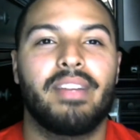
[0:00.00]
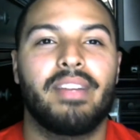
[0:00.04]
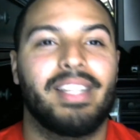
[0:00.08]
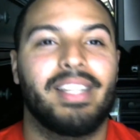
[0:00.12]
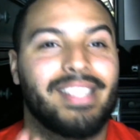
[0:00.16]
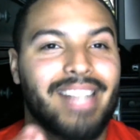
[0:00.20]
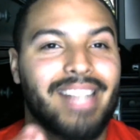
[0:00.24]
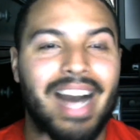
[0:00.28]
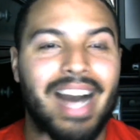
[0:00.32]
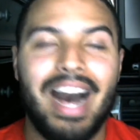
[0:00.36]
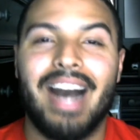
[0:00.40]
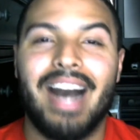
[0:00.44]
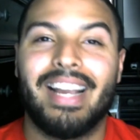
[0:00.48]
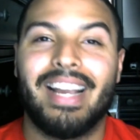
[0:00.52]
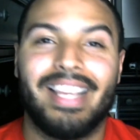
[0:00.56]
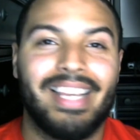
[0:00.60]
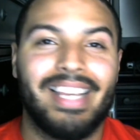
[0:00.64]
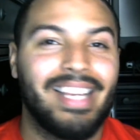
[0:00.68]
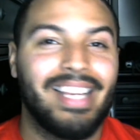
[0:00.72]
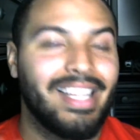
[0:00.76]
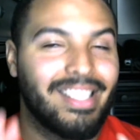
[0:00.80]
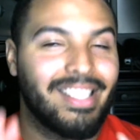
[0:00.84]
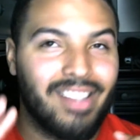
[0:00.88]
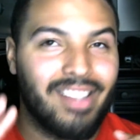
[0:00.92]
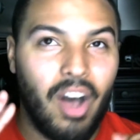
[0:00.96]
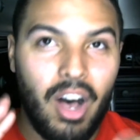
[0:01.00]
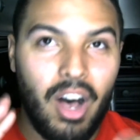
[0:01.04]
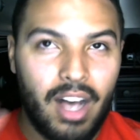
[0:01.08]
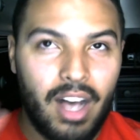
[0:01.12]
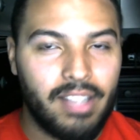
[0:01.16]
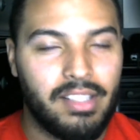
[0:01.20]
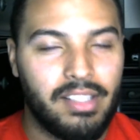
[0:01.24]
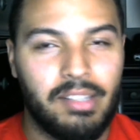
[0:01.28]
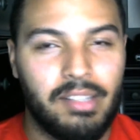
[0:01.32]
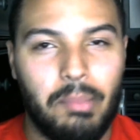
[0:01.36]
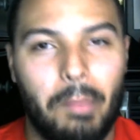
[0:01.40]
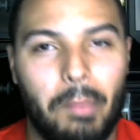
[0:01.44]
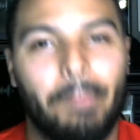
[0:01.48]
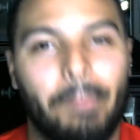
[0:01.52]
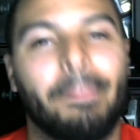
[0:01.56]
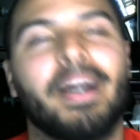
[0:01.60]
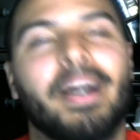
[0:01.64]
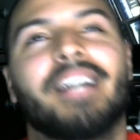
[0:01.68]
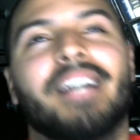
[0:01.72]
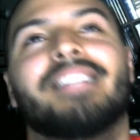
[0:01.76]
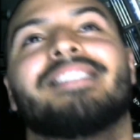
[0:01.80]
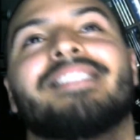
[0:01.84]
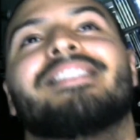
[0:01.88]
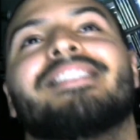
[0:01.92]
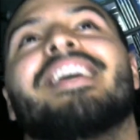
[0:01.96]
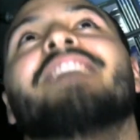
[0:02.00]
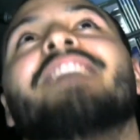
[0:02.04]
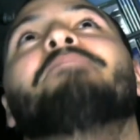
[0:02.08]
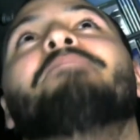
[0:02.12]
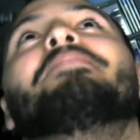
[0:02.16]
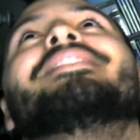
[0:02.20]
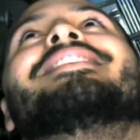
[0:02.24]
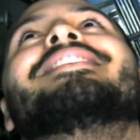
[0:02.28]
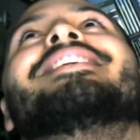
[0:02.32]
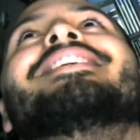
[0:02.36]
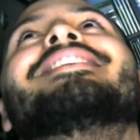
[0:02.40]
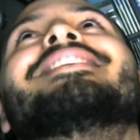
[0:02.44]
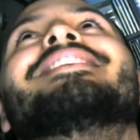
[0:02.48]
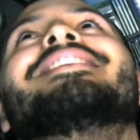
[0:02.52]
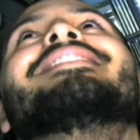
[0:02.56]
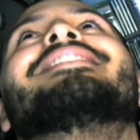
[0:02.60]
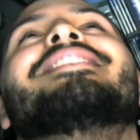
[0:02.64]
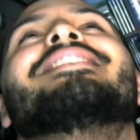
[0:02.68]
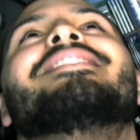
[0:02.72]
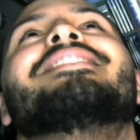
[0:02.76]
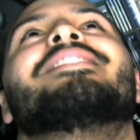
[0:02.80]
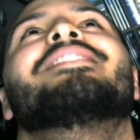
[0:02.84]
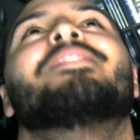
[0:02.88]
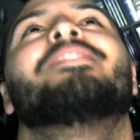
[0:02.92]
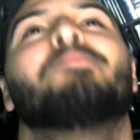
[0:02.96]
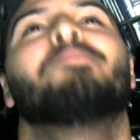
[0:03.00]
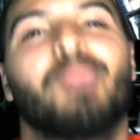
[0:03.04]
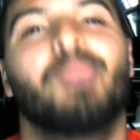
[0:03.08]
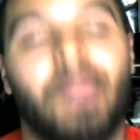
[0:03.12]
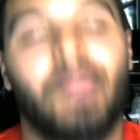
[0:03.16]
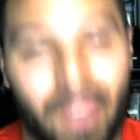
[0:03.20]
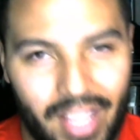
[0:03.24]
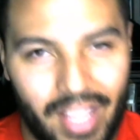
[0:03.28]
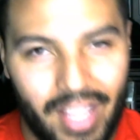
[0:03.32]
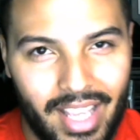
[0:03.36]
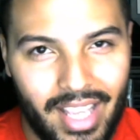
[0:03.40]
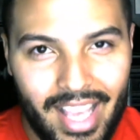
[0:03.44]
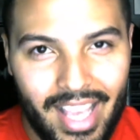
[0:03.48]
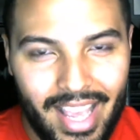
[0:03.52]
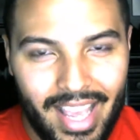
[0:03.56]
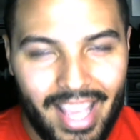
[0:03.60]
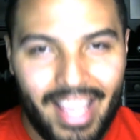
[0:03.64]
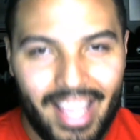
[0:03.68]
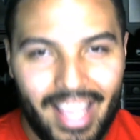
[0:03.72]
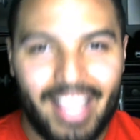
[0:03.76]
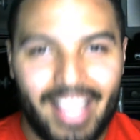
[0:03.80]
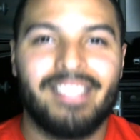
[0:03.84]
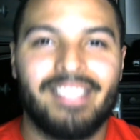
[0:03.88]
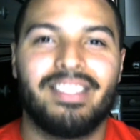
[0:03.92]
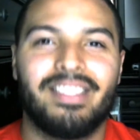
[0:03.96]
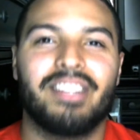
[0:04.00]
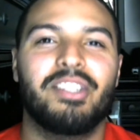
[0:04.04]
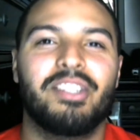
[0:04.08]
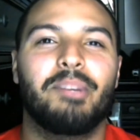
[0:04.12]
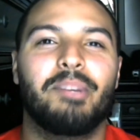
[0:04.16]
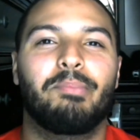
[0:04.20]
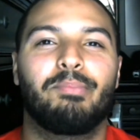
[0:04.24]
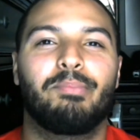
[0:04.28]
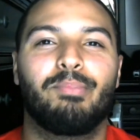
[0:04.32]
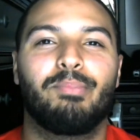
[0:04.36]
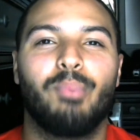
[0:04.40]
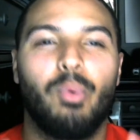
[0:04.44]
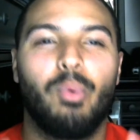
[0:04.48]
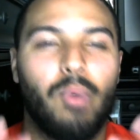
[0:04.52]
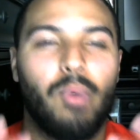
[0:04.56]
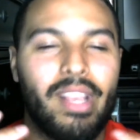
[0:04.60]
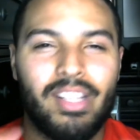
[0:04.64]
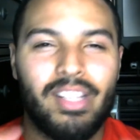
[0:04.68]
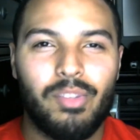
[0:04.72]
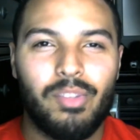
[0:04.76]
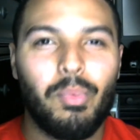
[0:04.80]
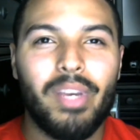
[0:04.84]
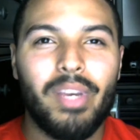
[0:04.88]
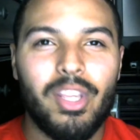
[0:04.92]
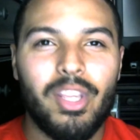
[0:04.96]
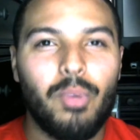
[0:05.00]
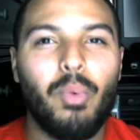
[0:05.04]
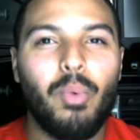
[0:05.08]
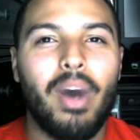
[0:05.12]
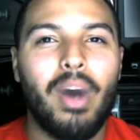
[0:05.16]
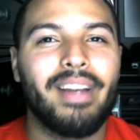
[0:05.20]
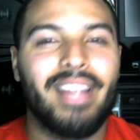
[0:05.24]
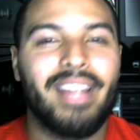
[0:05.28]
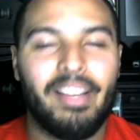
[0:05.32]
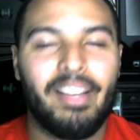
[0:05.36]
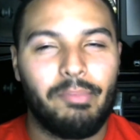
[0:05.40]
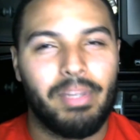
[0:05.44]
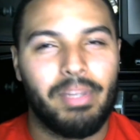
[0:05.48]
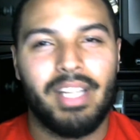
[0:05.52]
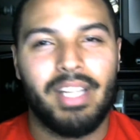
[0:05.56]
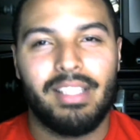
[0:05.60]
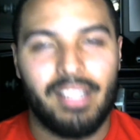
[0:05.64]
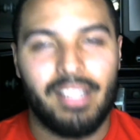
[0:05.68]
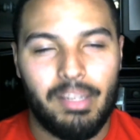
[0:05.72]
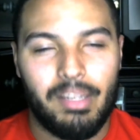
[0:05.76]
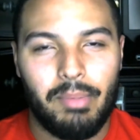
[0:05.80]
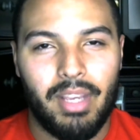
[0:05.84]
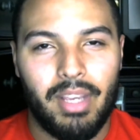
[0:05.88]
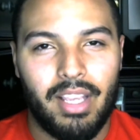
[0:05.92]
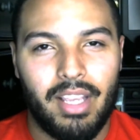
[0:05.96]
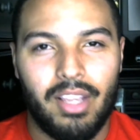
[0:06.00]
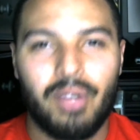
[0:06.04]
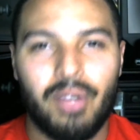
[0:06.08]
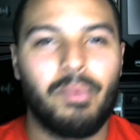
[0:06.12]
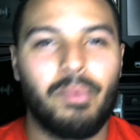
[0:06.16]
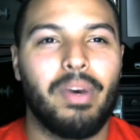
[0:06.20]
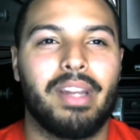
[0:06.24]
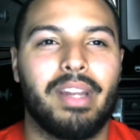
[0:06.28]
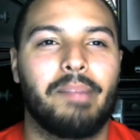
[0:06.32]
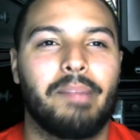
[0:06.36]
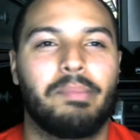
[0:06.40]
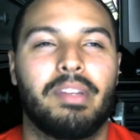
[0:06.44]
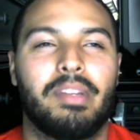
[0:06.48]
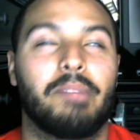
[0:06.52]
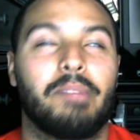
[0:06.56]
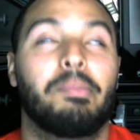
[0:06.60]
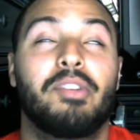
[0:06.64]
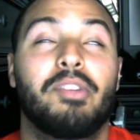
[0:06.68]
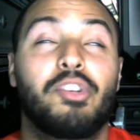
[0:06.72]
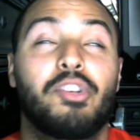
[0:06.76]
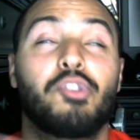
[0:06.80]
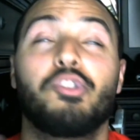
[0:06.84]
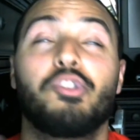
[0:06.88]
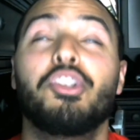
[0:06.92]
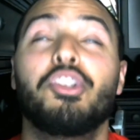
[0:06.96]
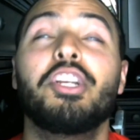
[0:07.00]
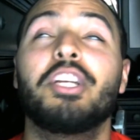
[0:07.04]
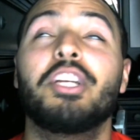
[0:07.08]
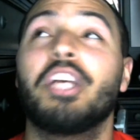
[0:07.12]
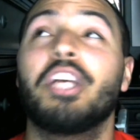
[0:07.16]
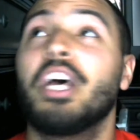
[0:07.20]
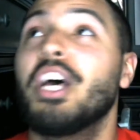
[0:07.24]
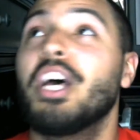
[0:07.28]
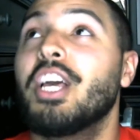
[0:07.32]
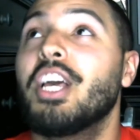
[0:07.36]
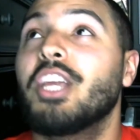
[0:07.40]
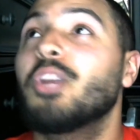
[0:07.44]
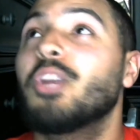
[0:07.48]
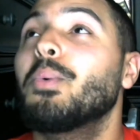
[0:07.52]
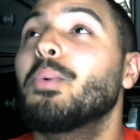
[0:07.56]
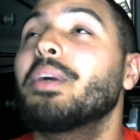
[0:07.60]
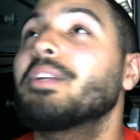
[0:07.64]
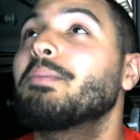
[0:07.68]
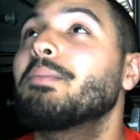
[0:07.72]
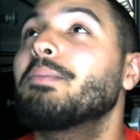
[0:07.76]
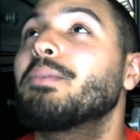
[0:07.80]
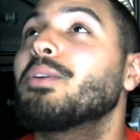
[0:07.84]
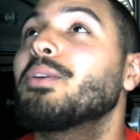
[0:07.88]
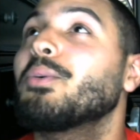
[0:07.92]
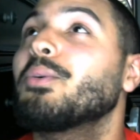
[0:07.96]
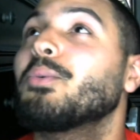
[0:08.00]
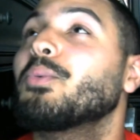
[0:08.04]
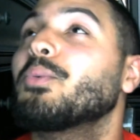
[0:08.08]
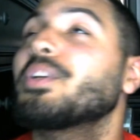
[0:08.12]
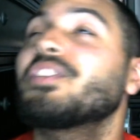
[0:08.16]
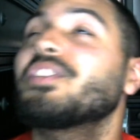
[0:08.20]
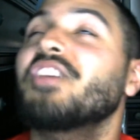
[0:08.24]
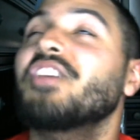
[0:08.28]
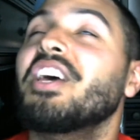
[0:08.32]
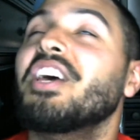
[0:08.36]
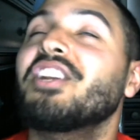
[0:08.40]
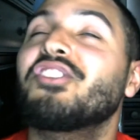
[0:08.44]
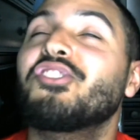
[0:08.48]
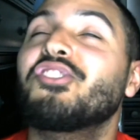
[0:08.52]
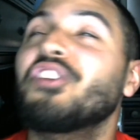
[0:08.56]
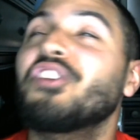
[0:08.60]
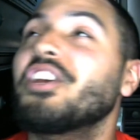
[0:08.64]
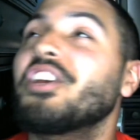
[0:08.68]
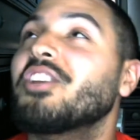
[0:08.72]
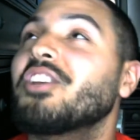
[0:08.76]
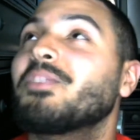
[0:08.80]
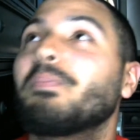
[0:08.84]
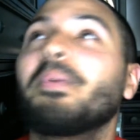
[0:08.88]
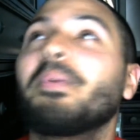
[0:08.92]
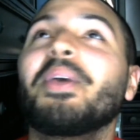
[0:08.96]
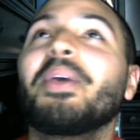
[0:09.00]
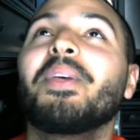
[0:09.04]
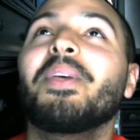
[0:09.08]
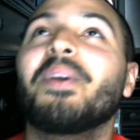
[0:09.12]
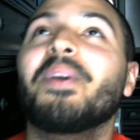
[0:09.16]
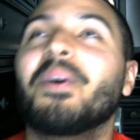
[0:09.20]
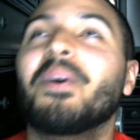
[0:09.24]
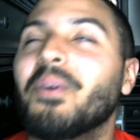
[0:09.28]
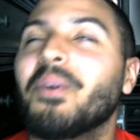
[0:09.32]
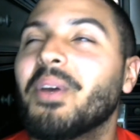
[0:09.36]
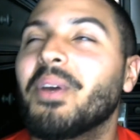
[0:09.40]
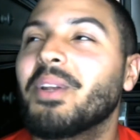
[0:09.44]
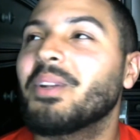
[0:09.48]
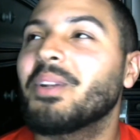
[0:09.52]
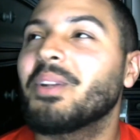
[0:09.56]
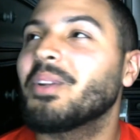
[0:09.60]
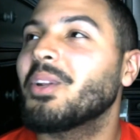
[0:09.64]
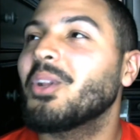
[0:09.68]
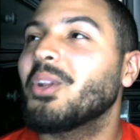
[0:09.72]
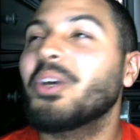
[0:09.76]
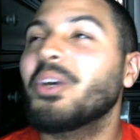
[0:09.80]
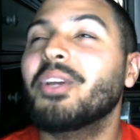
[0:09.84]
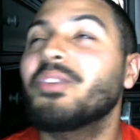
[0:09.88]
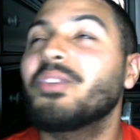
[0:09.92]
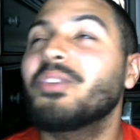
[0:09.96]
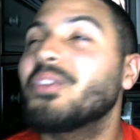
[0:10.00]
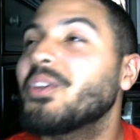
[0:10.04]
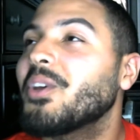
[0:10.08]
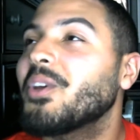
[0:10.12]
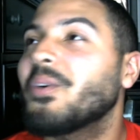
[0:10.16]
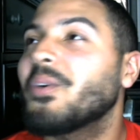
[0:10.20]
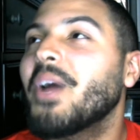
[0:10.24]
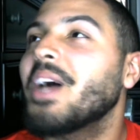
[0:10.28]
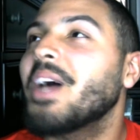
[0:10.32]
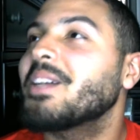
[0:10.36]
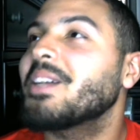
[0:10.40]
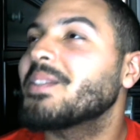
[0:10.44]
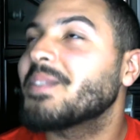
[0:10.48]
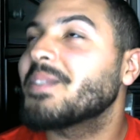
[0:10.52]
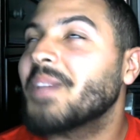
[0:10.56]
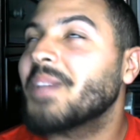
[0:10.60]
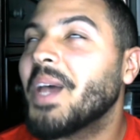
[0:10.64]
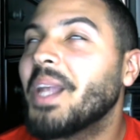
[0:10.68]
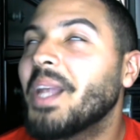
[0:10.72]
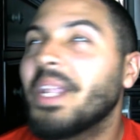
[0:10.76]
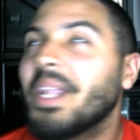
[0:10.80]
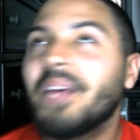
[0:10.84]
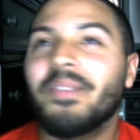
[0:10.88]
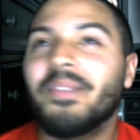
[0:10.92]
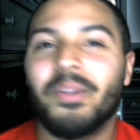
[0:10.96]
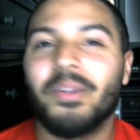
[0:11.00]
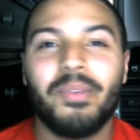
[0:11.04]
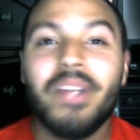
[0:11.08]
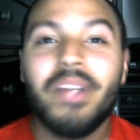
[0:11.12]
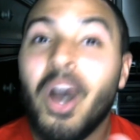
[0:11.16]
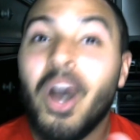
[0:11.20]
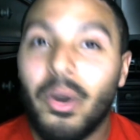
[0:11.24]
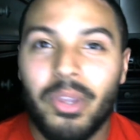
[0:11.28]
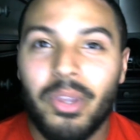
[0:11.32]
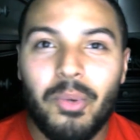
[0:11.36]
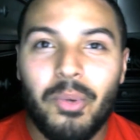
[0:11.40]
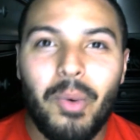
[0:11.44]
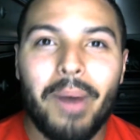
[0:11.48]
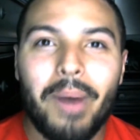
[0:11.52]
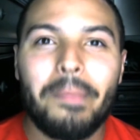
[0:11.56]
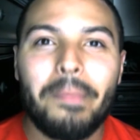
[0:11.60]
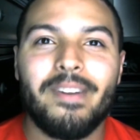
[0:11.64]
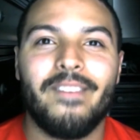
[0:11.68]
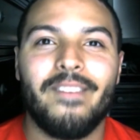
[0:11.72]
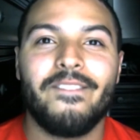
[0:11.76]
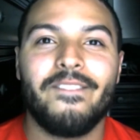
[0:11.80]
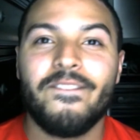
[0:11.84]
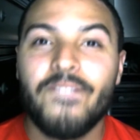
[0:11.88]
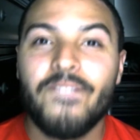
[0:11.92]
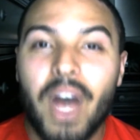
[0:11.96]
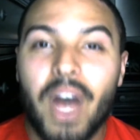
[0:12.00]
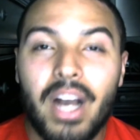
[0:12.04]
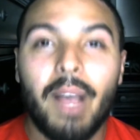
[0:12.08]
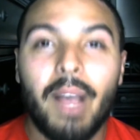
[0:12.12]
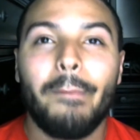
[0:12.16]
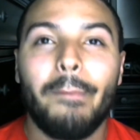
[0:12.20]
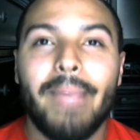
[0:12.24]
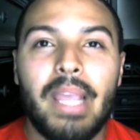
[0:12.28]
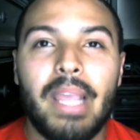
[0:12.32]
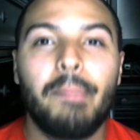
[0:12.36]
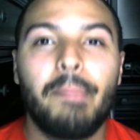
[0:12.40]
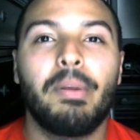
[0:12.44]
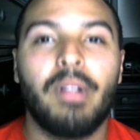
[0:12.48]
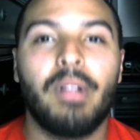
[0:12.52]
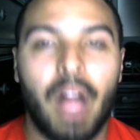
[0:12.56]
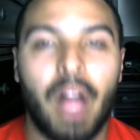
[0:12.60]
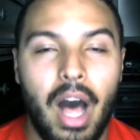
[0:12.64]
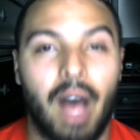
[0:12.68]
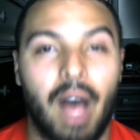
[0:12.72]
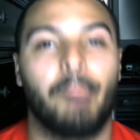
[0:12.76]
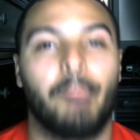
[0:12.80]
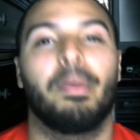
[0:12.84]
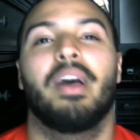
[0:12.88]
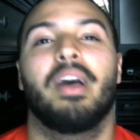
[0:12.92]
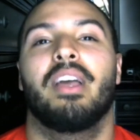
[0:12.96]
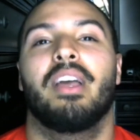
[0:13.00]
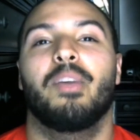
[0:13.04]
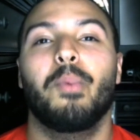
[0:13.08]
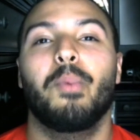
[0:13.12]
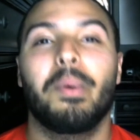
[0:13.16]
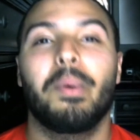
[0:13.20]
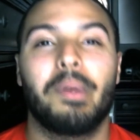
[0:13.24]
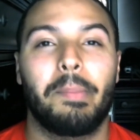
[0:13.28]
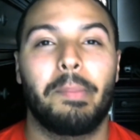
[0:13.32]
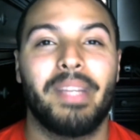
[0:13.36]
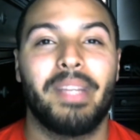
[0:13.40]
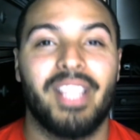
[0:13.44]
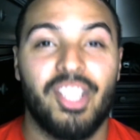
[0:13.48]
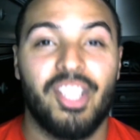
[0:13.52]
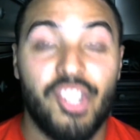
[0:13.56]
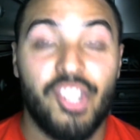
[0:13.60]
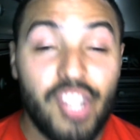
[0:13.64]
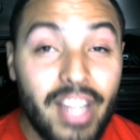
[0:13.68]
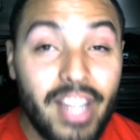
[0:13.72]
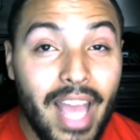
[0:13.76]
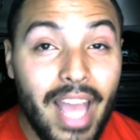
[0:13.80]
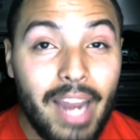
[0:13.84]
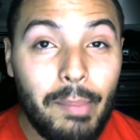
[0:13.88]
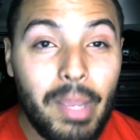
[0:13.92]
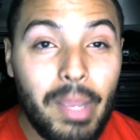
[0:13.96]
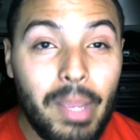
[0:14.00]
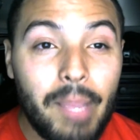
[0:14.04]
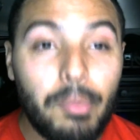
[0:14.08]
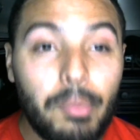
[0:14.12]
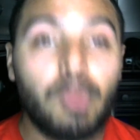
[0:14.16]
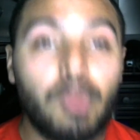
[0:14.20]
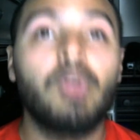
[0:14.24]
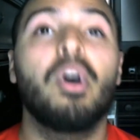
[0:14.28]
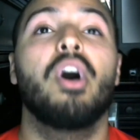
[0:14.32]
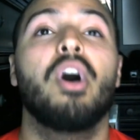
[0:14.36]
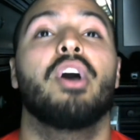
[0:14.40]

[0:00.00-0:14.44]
He's cocky. It's awesome. But Dave Bautista in this movie is what you want Dave Bautista to be. You don't want him to you don't want him to recite Shakespeare and look into your eyes and say, I love you. No, you want him to fuck people up. You want him to beat the shit out of people.